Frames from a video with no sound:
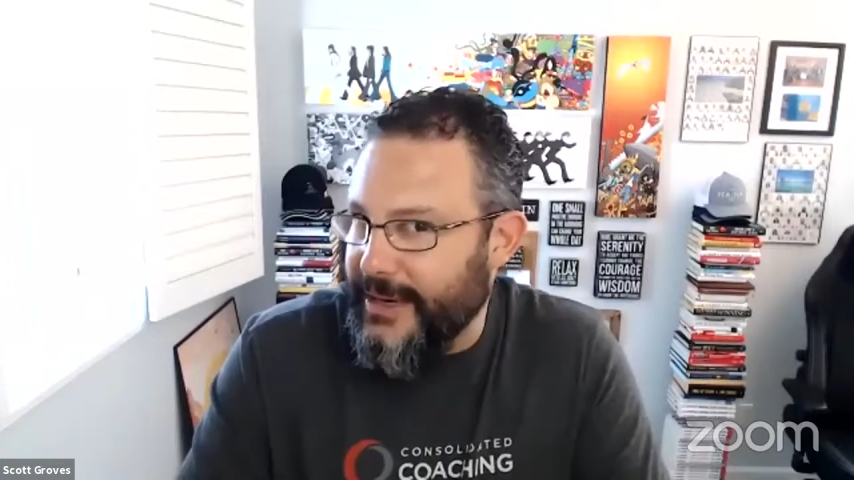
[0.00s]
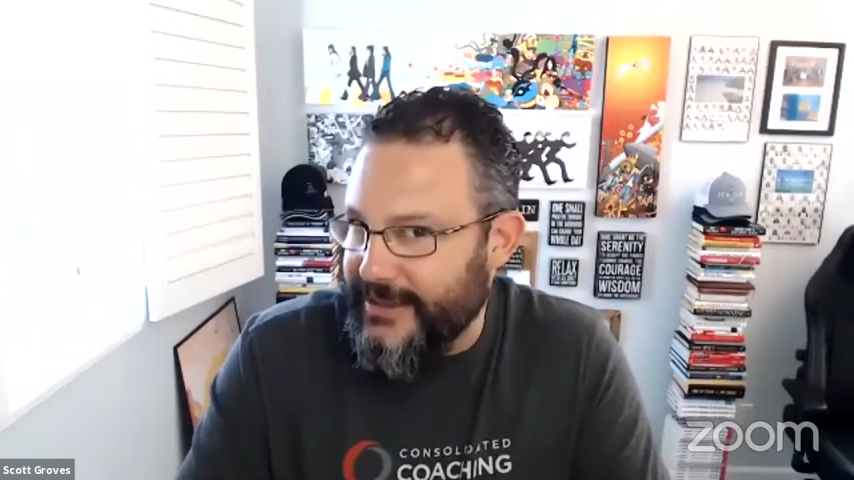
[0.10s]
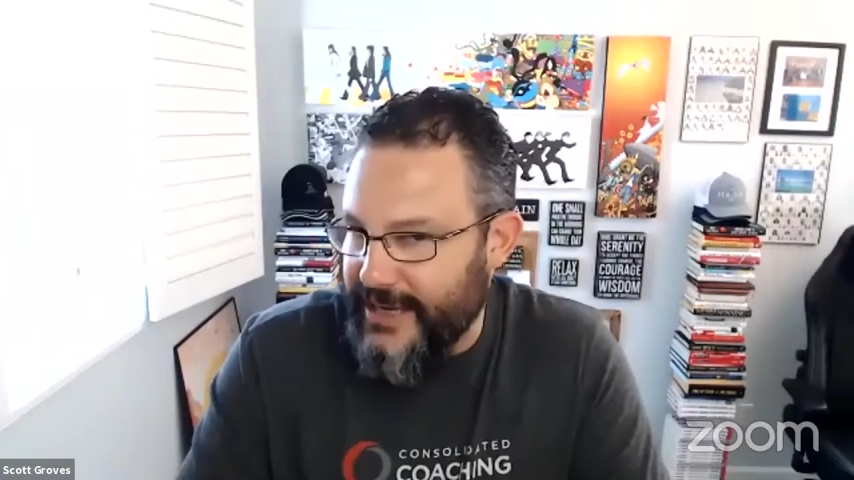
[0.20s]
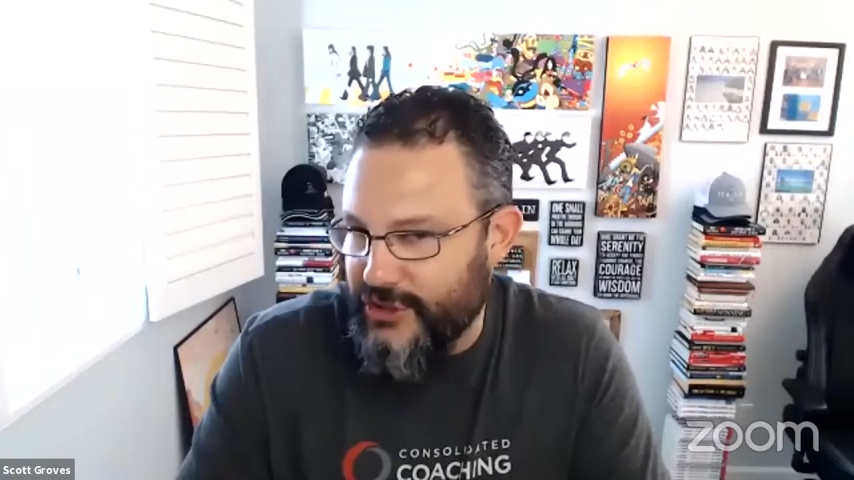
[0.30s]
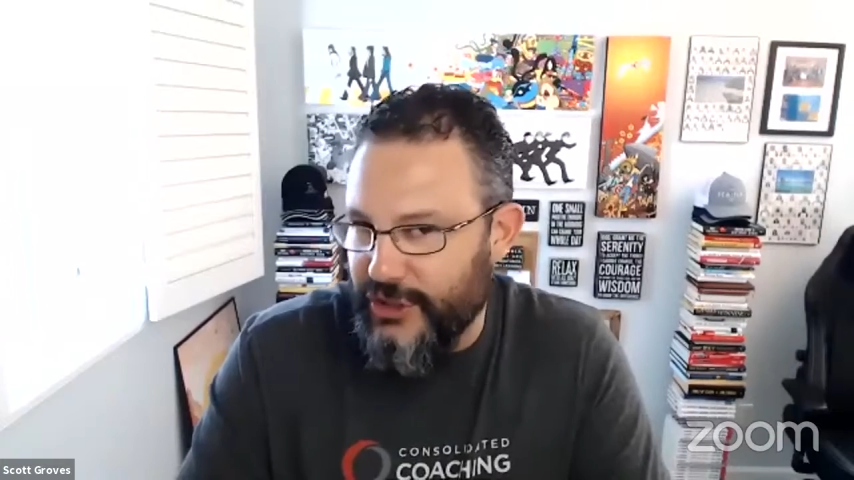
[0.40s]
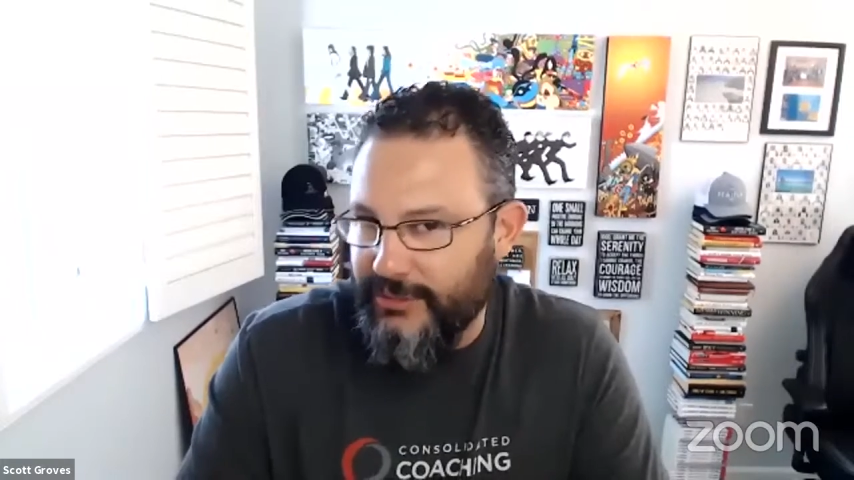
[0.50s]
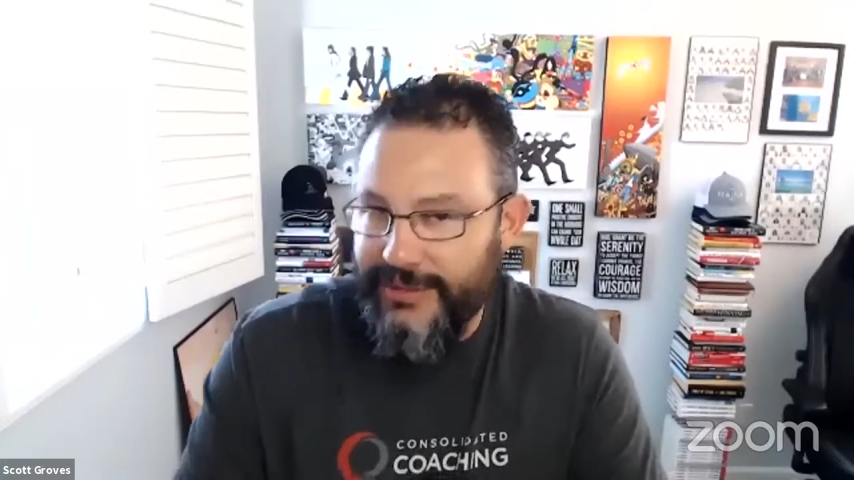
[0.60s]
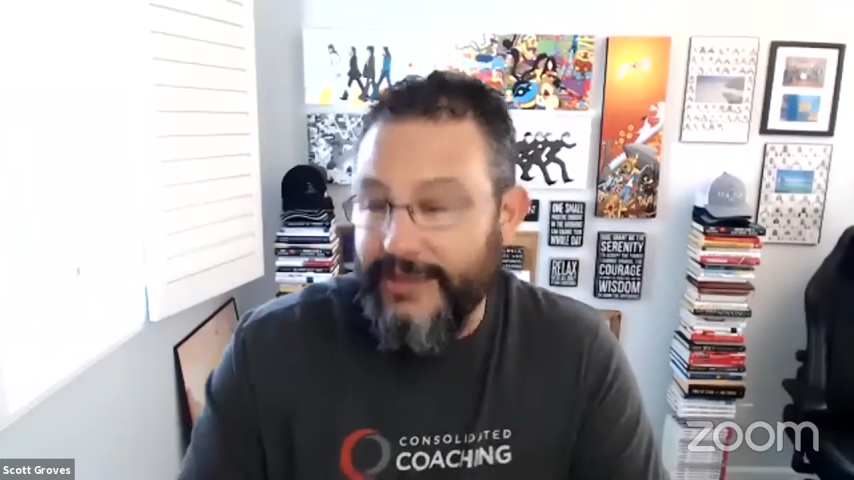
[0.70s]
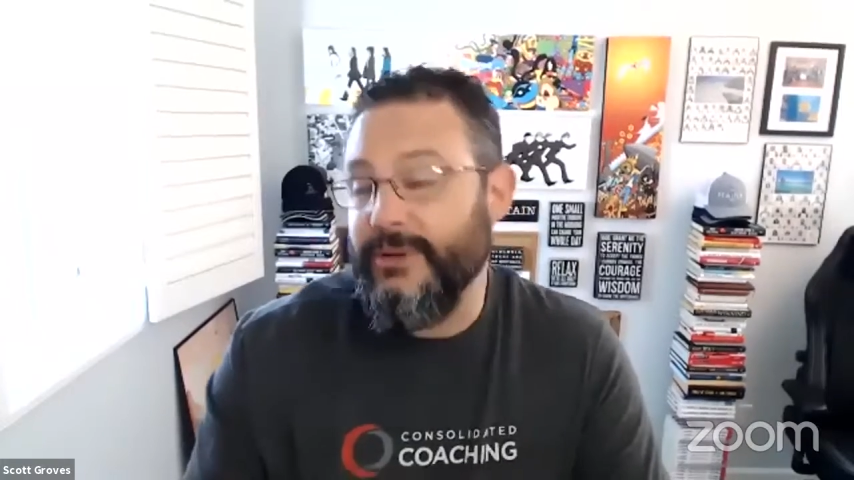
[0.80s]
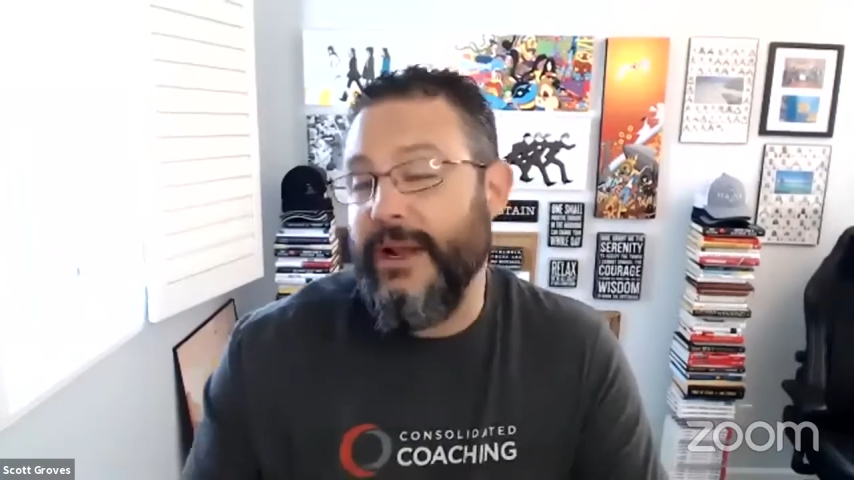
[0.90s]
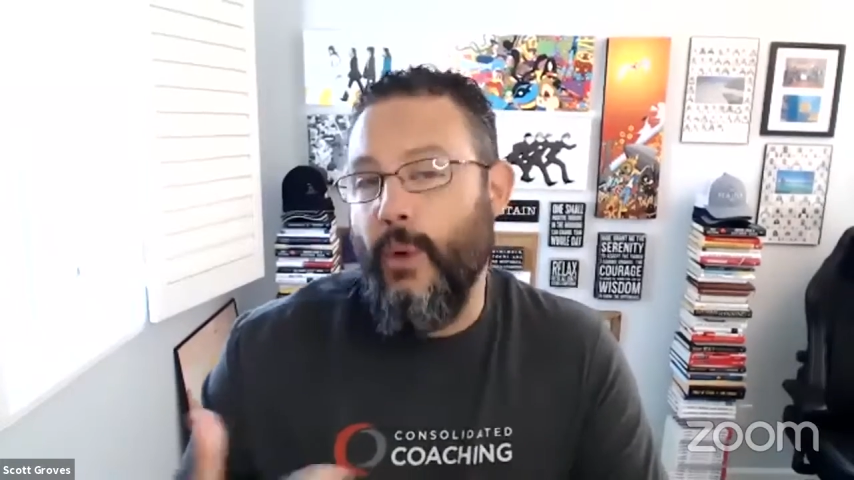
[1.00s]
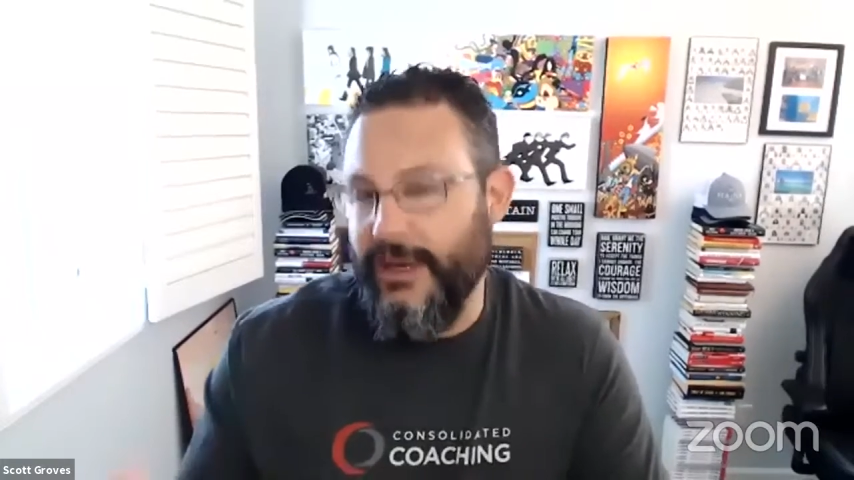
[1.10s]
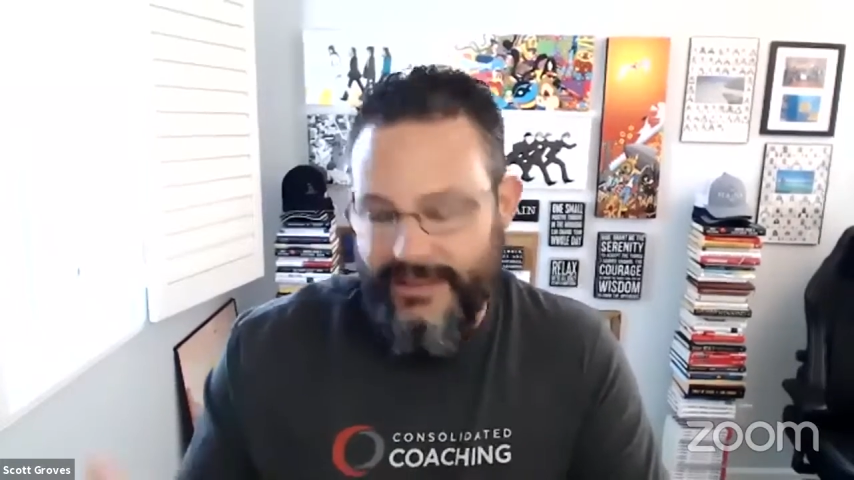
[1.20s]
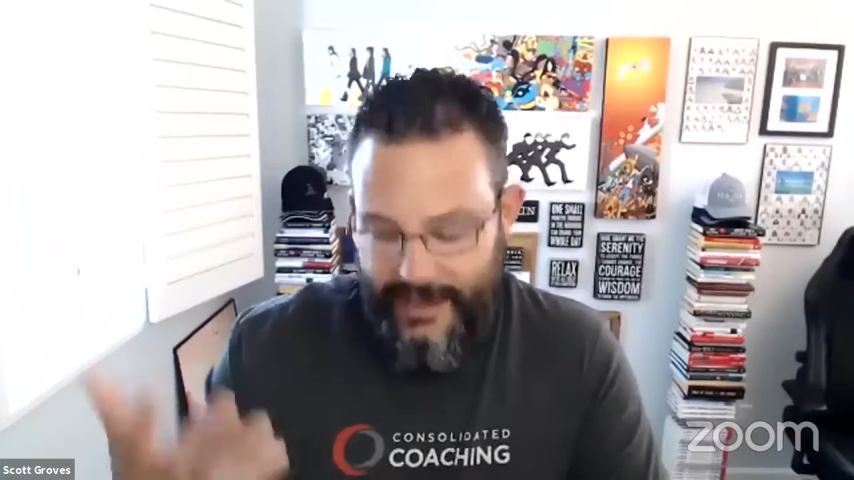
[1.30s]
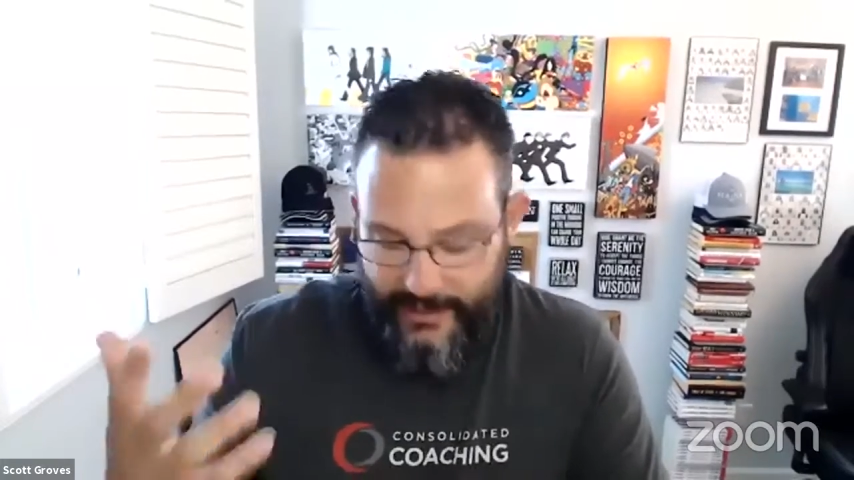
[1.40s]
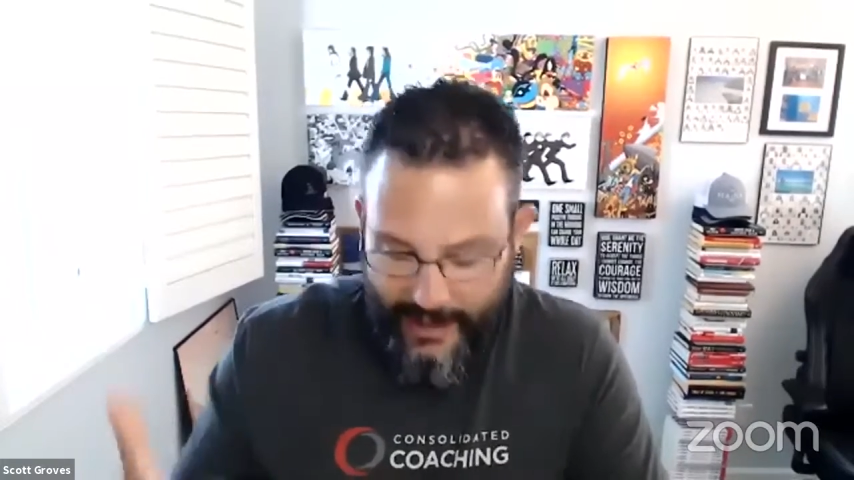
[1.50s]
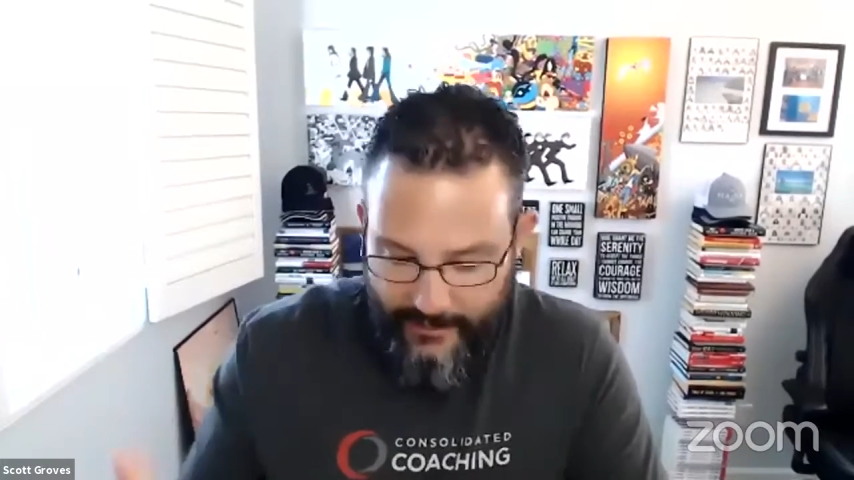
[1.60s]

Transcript: paying attention? That's what I want to say.